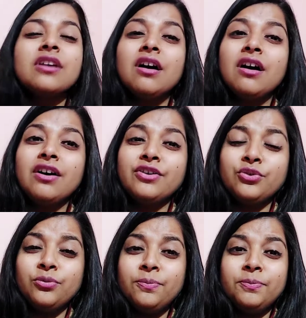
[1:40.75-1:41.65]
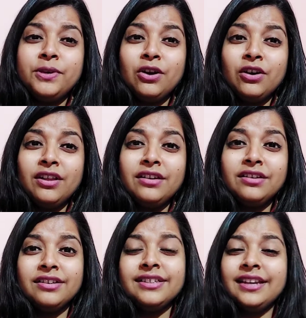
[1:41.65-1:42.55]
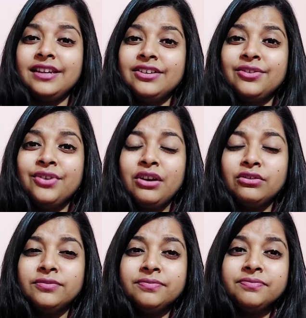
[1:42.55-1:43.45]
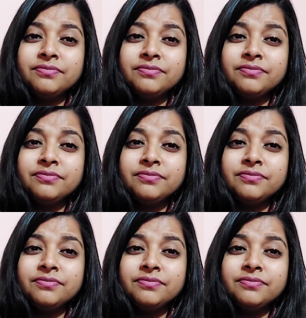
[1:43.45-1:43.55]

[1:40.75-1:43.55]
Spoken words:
purely a technical round.